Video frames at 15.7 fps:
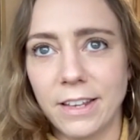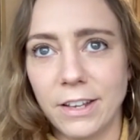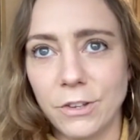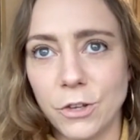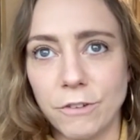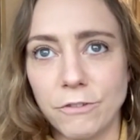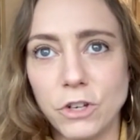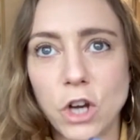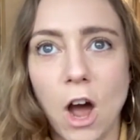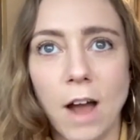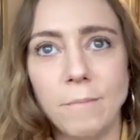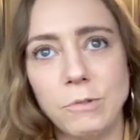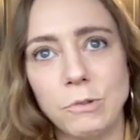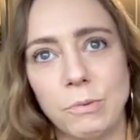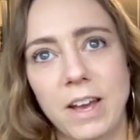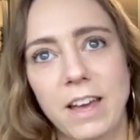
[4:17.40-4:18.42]
sort of
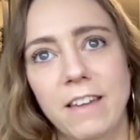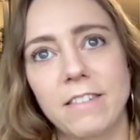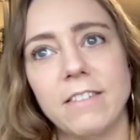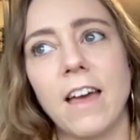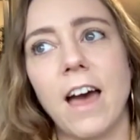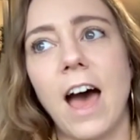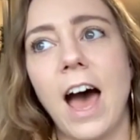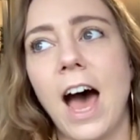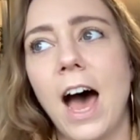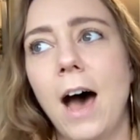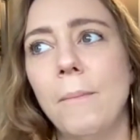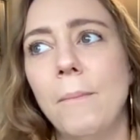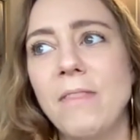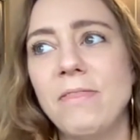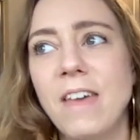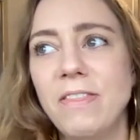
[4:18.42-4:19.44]
chimed with.
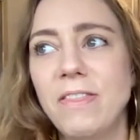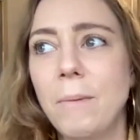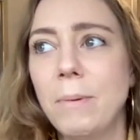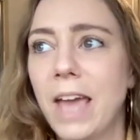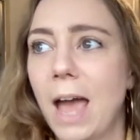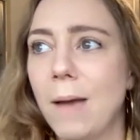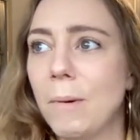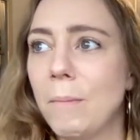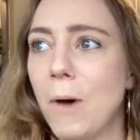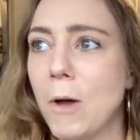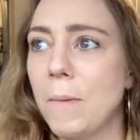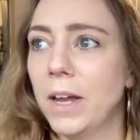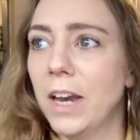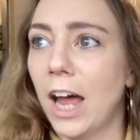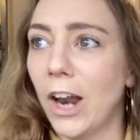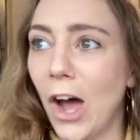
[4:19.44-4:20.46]
And then there became a
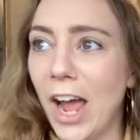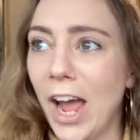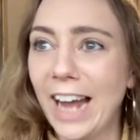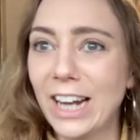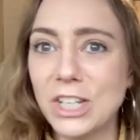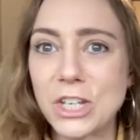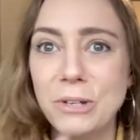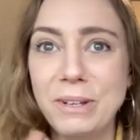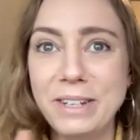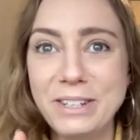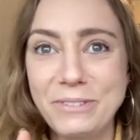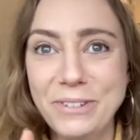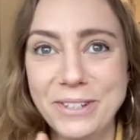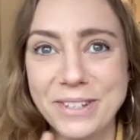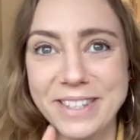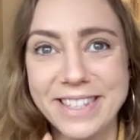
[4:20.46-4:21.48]
moment, and I had 2
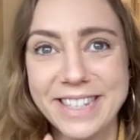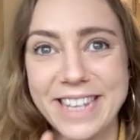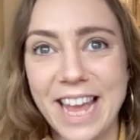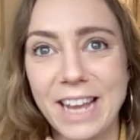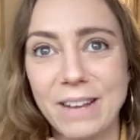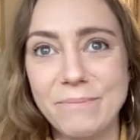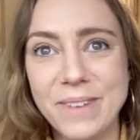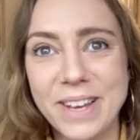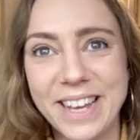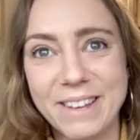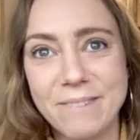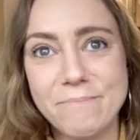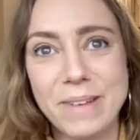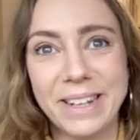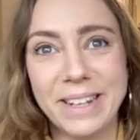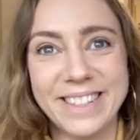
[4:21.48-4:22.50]
interviews in the same
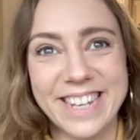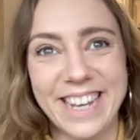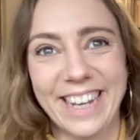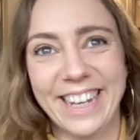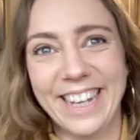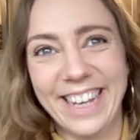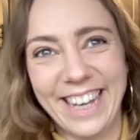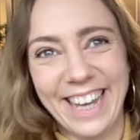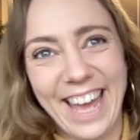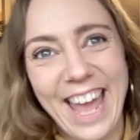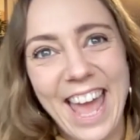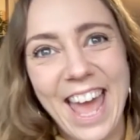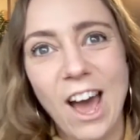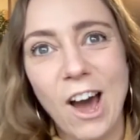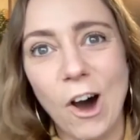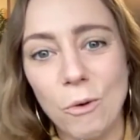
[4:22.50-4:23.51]
building
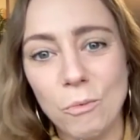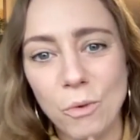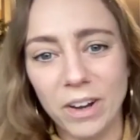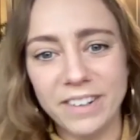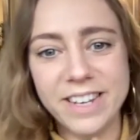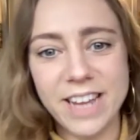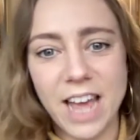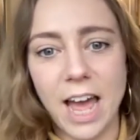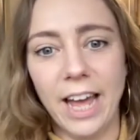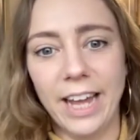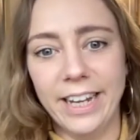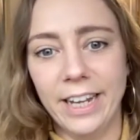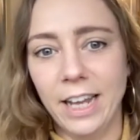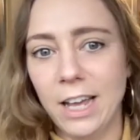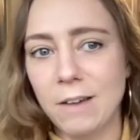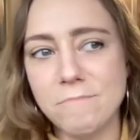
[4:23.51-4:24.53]
on one day,